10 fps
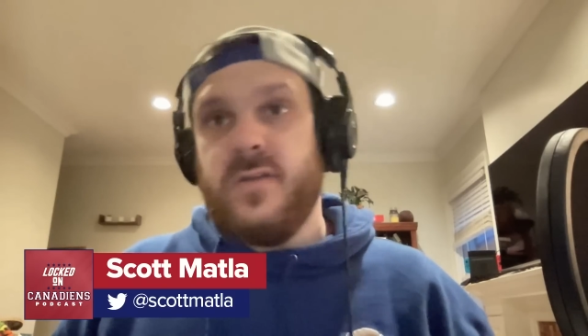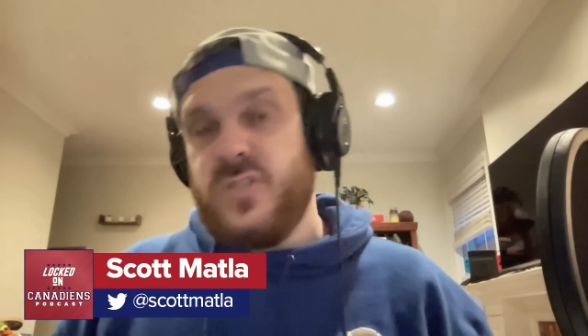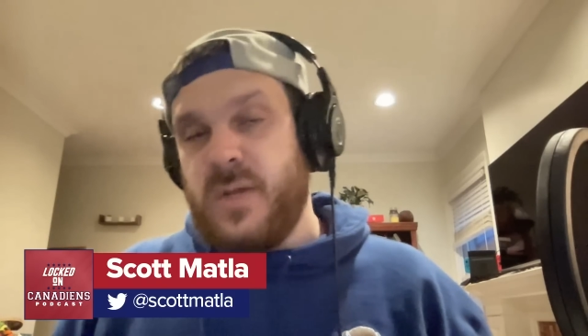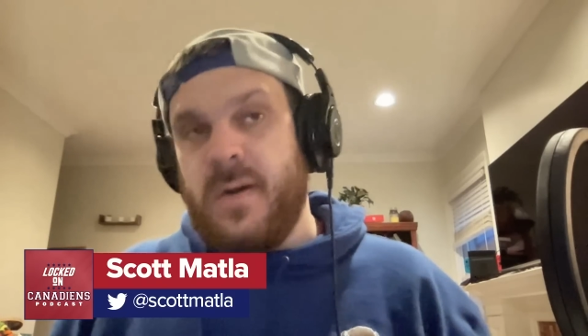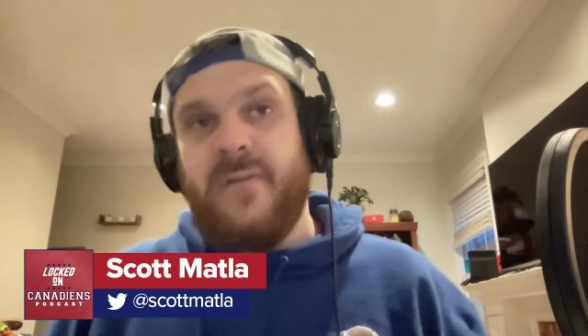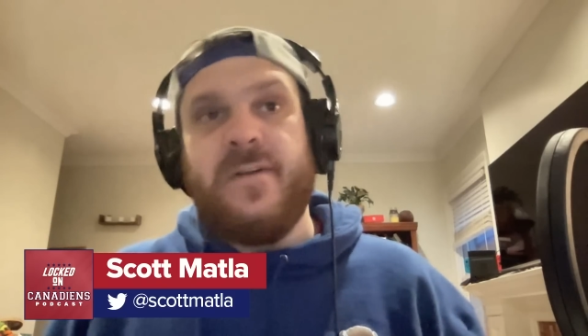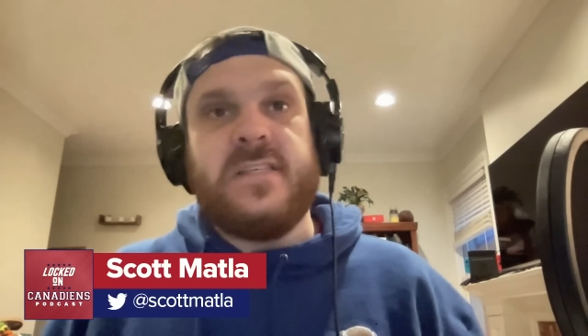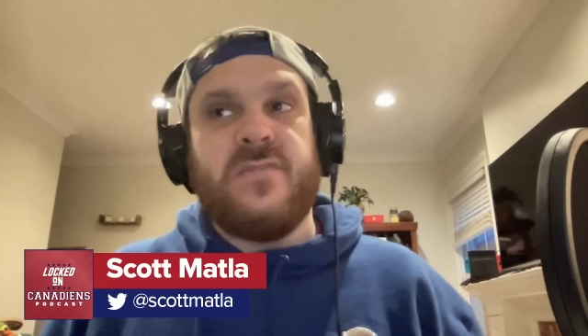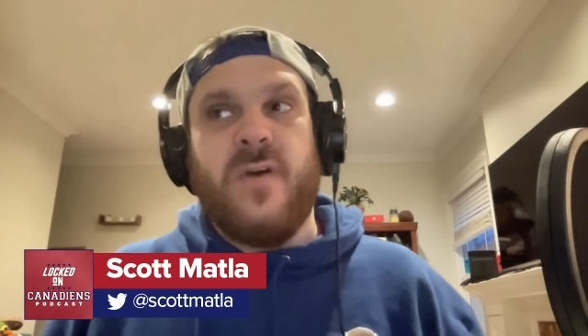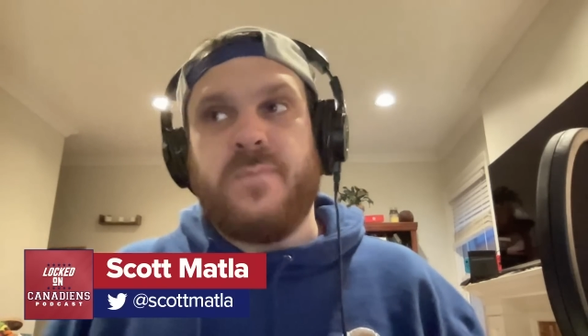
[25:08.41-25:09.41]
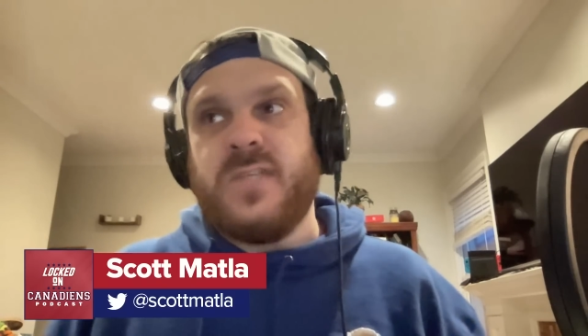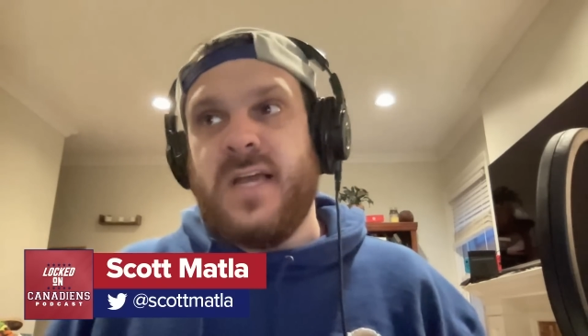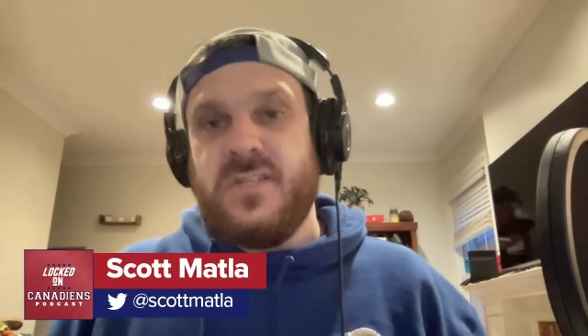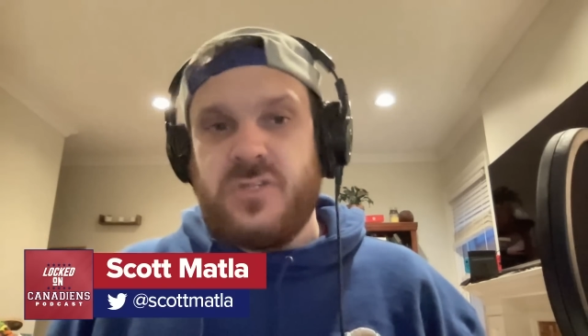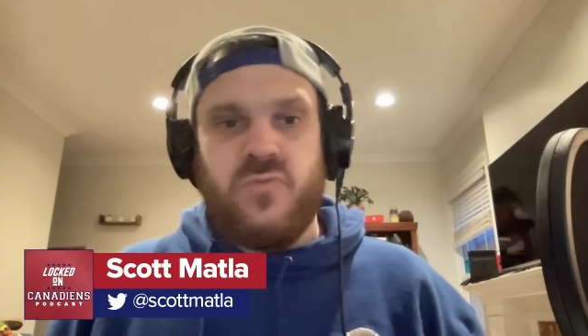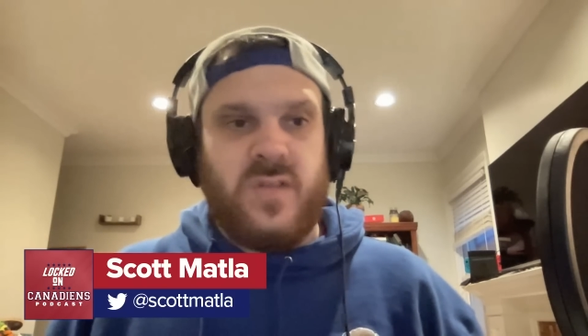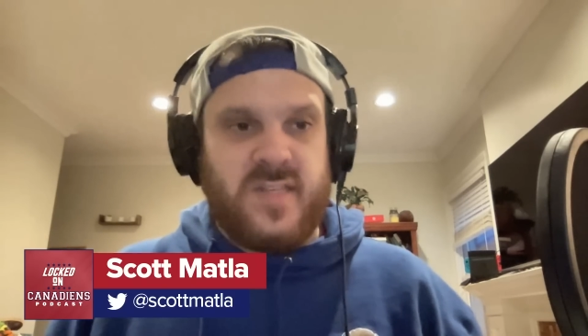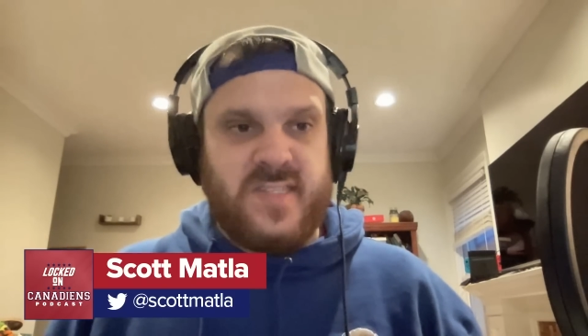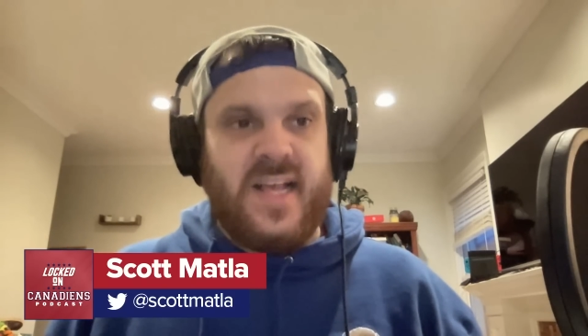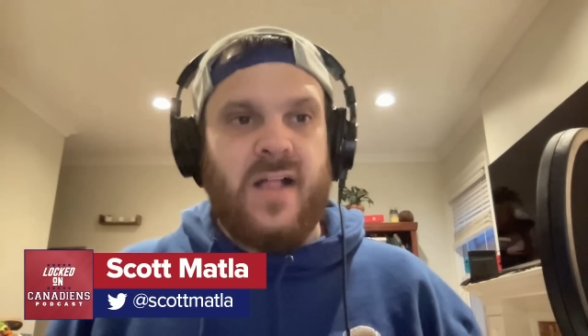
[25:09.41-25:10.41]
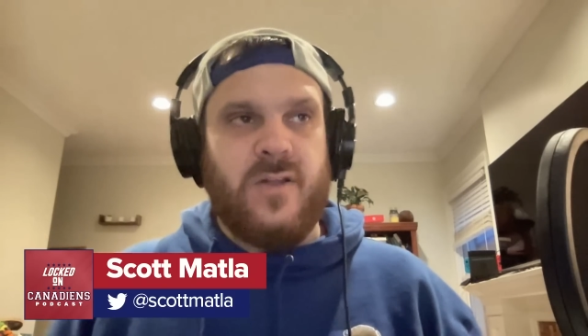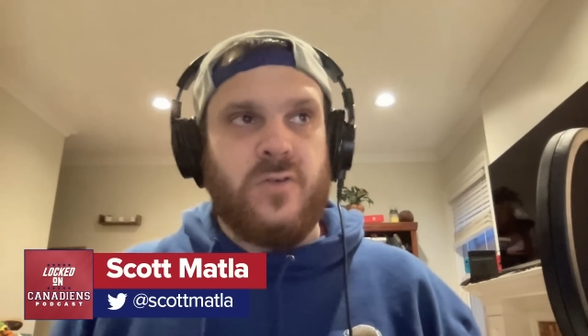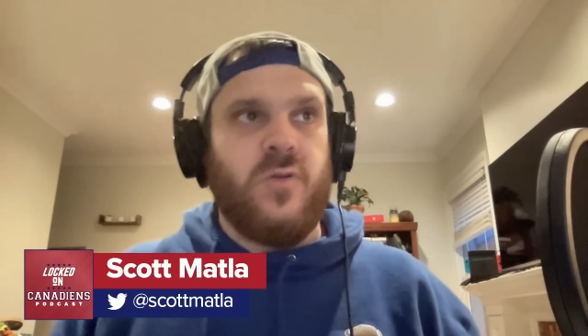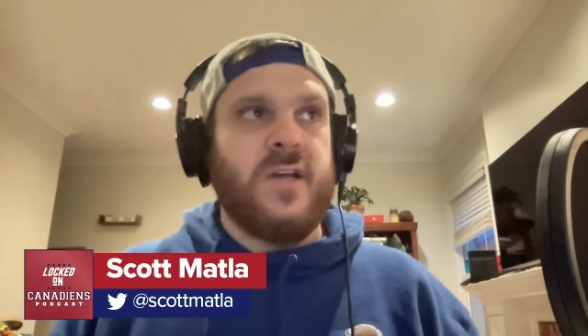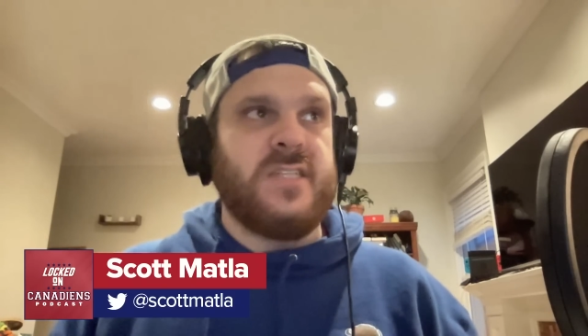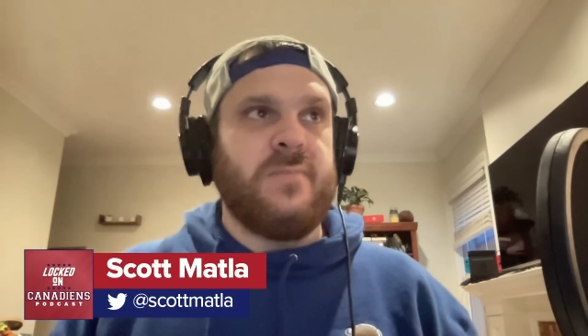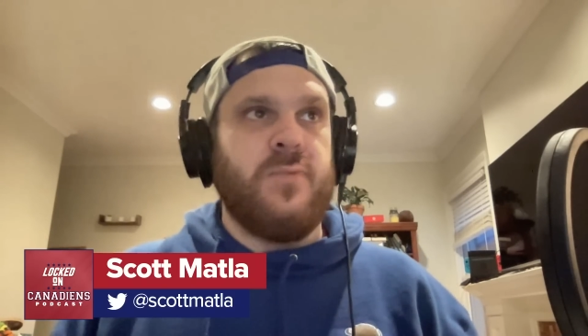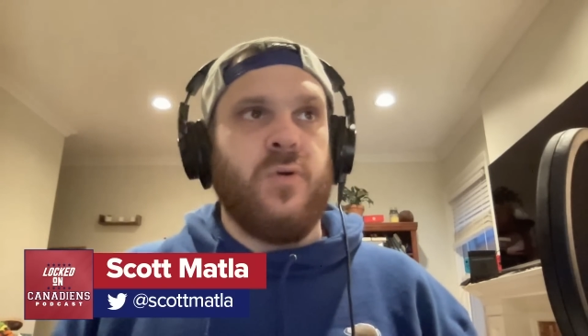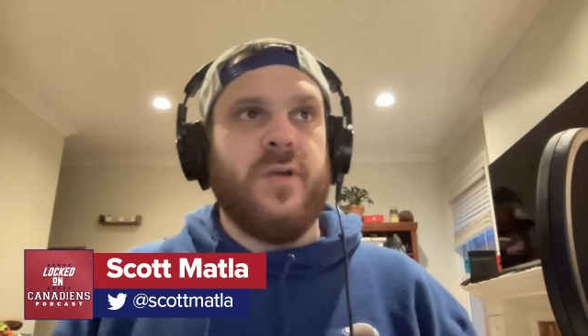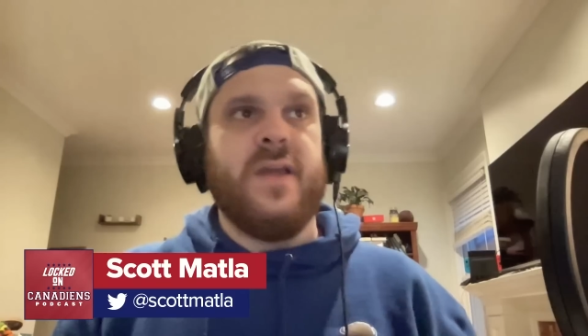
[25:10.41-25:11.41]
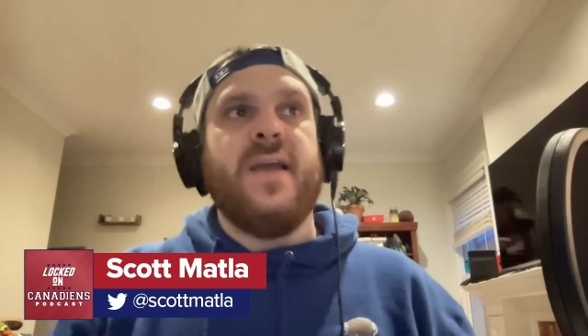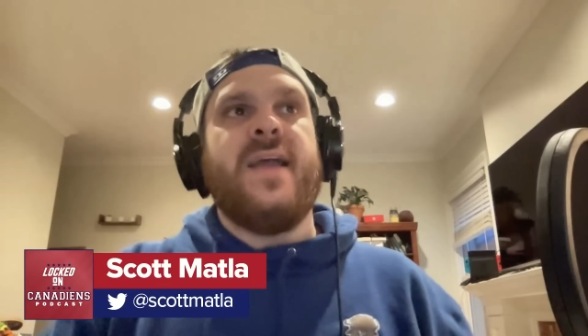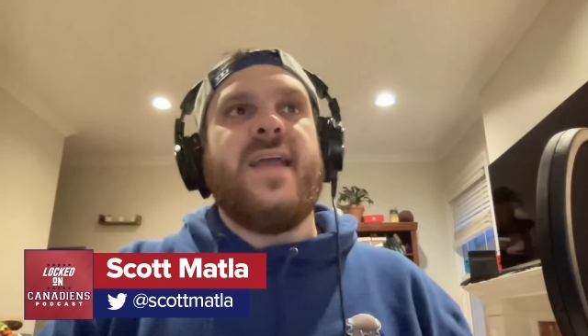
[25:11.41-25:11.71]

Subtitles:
Some offensive upside, just really solid across the board.